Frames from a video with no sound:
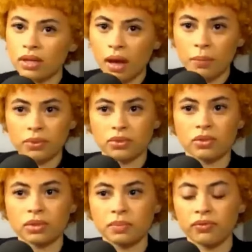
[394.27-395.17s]
was a couple
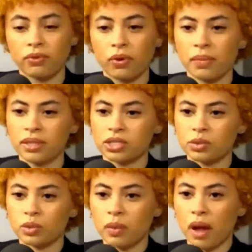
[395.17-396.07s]
songs before
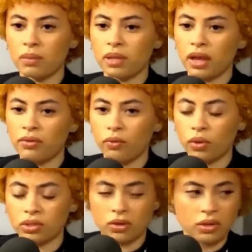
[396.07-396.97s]
Munch. It was probably like
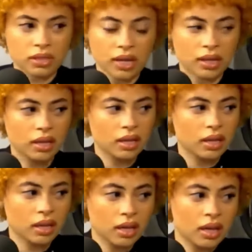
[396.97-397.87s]
4 songs, I think.